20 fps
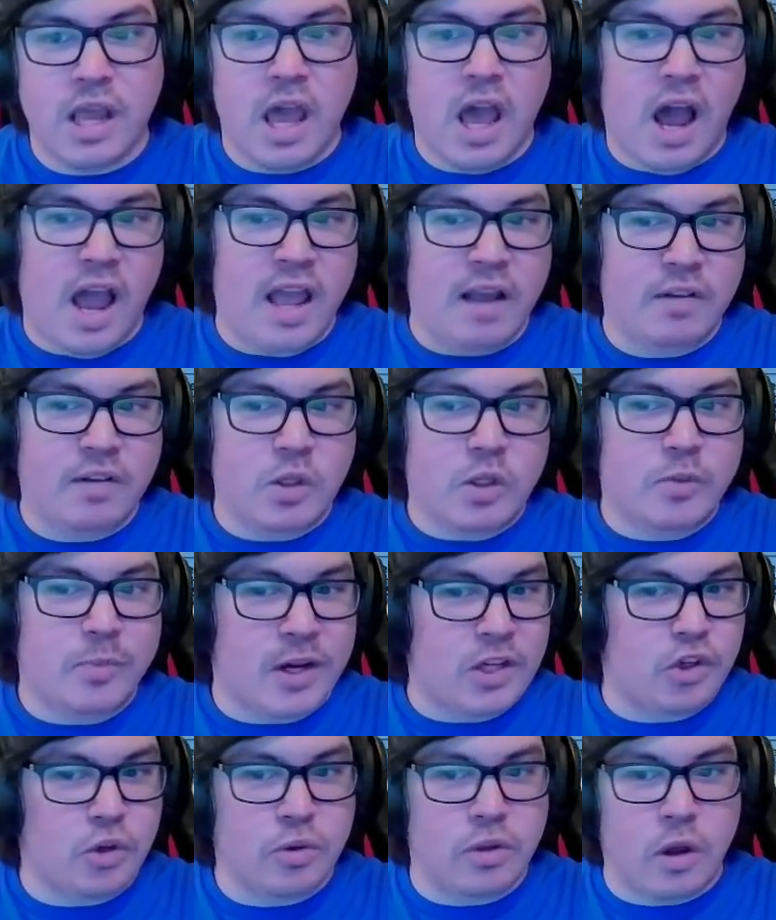I have some
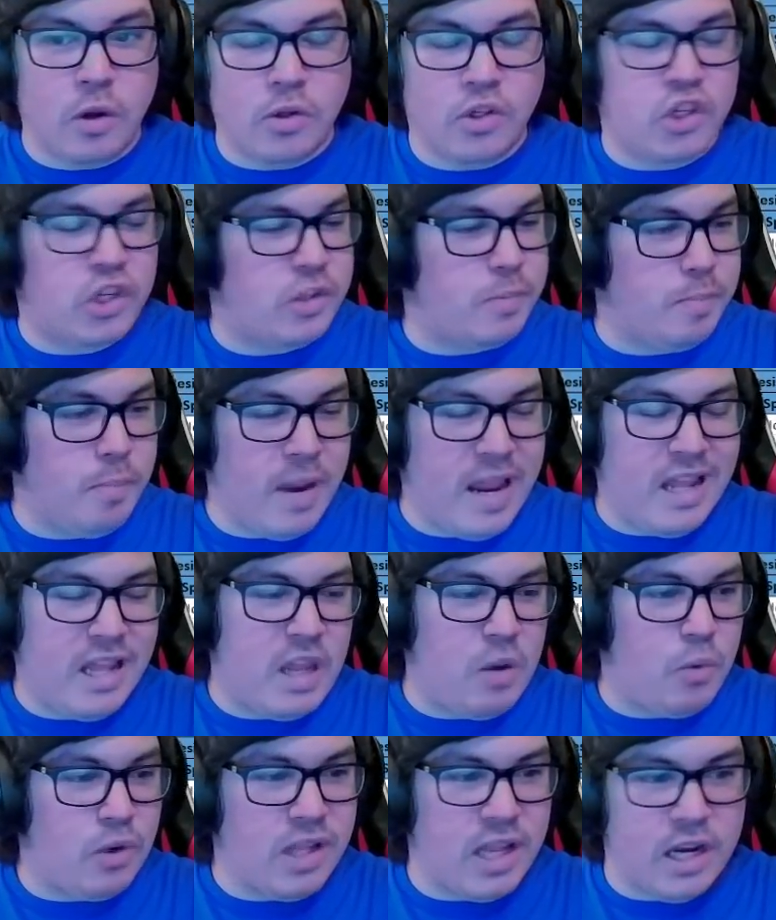special notes just mainly
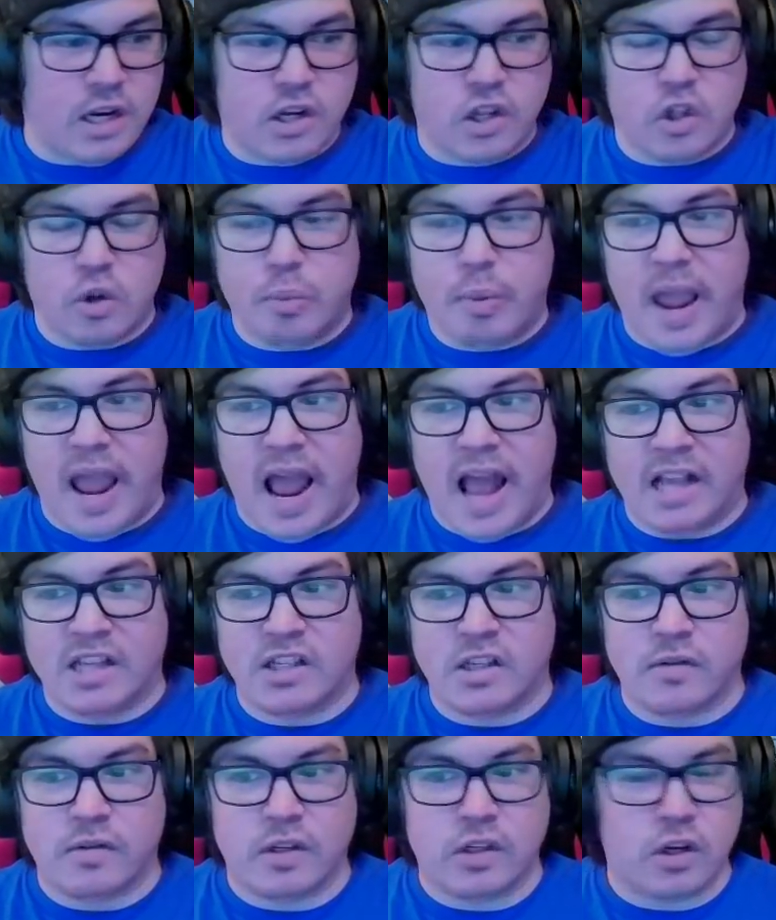related to their
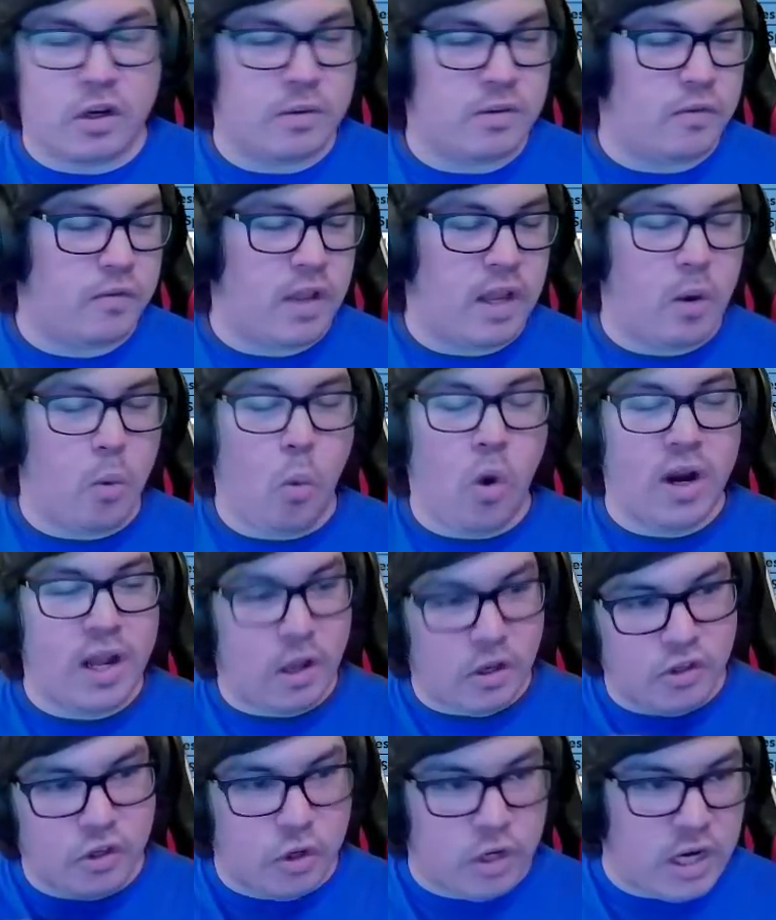passives in terms of like what
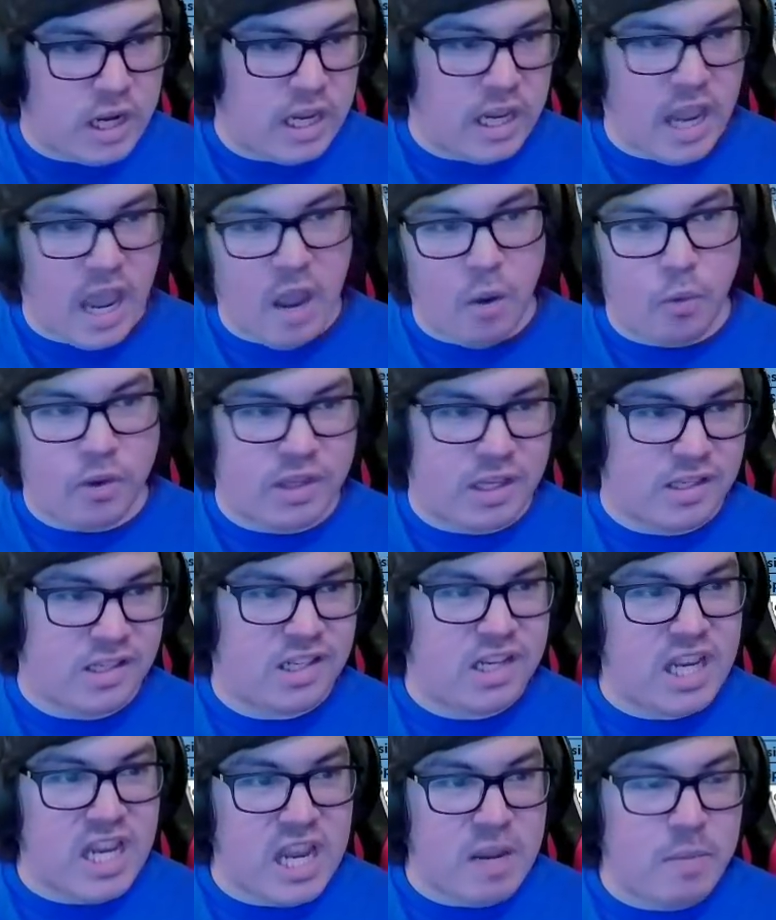else you're going to get with this
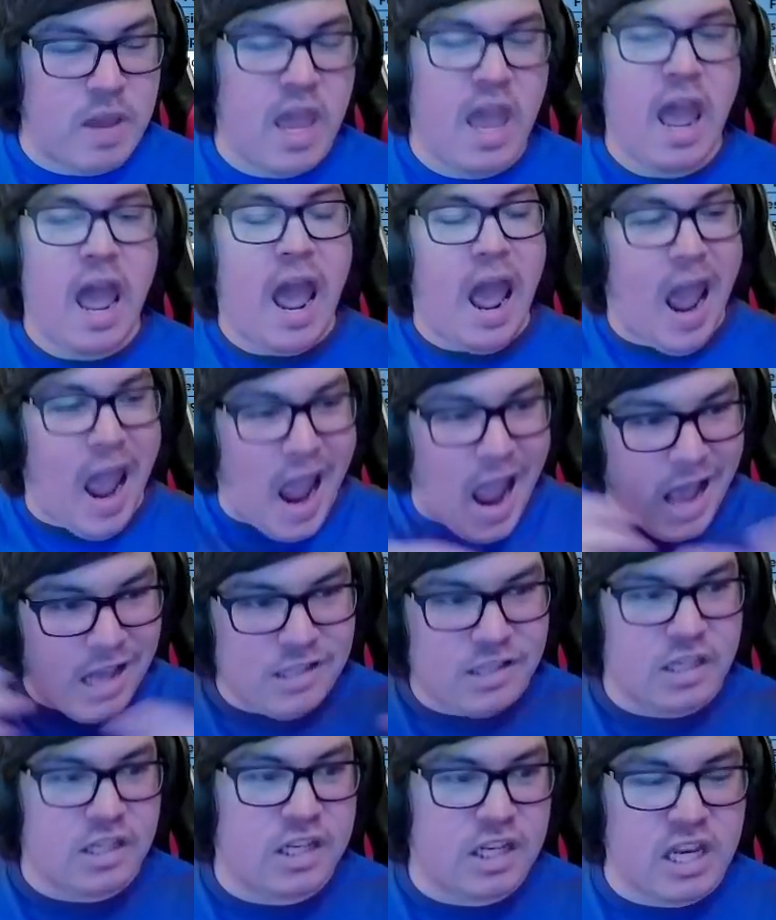team
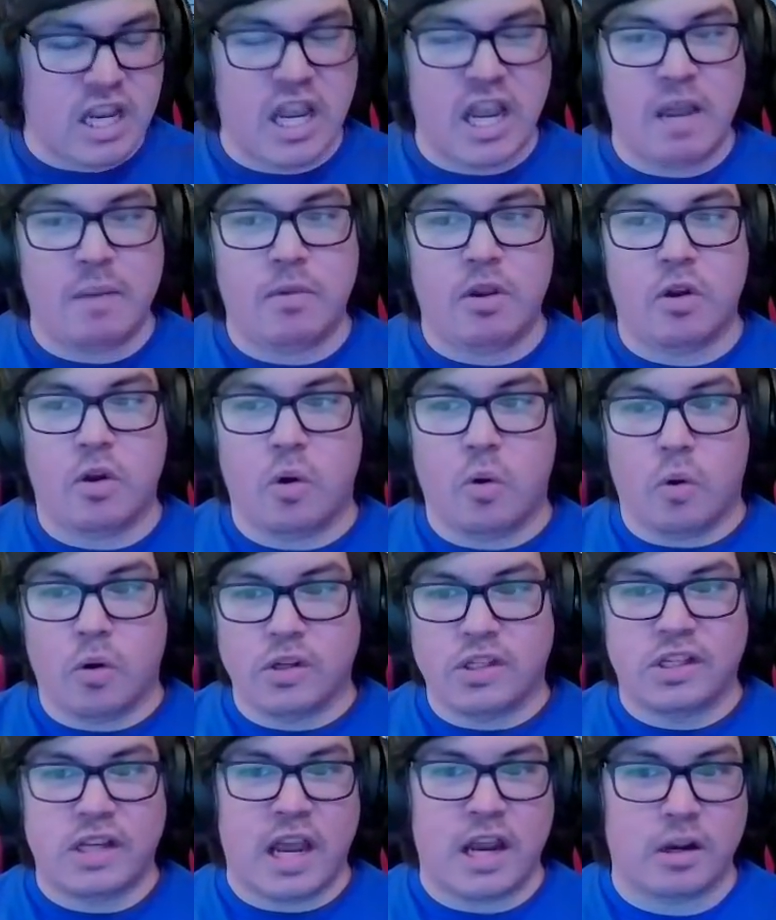as a team, you know, or
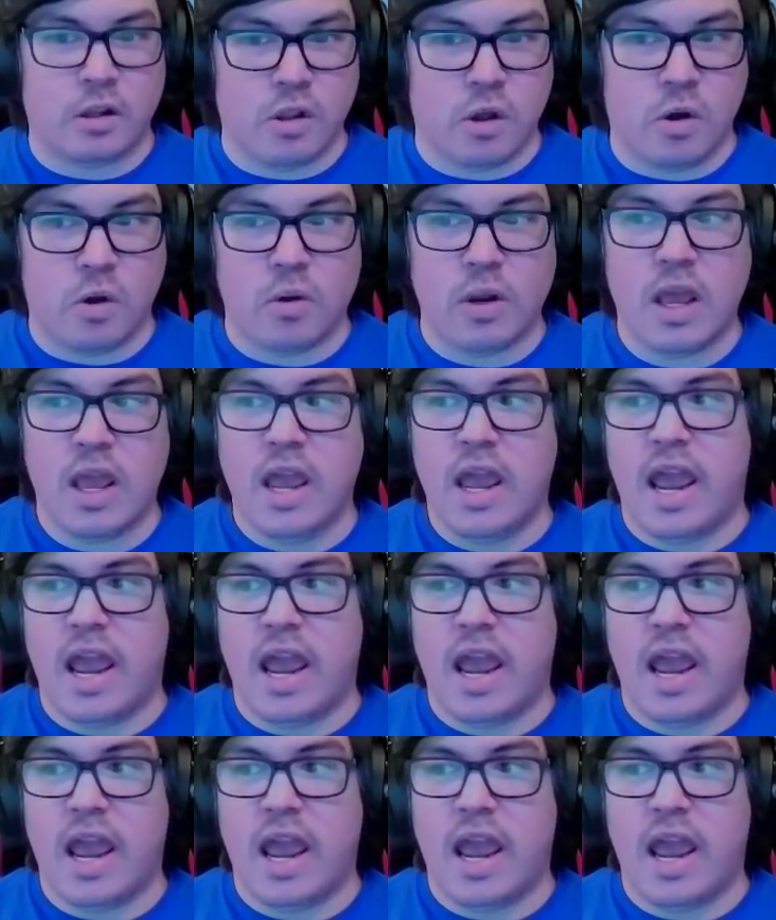standalone,